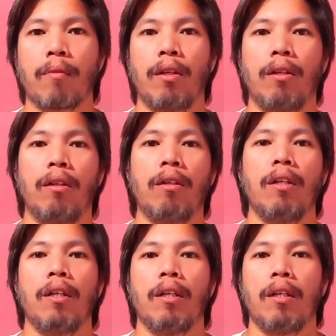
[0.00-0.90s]
you know,
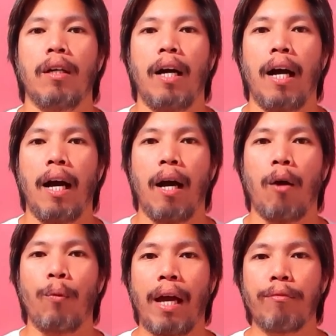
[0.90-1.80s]

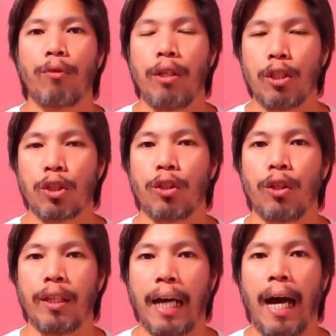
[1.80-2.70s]
we have to
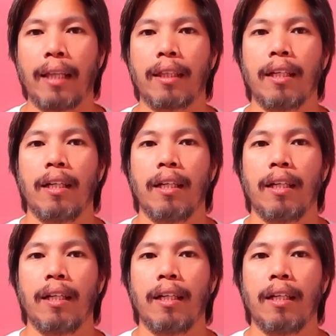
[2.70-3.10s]
ensure that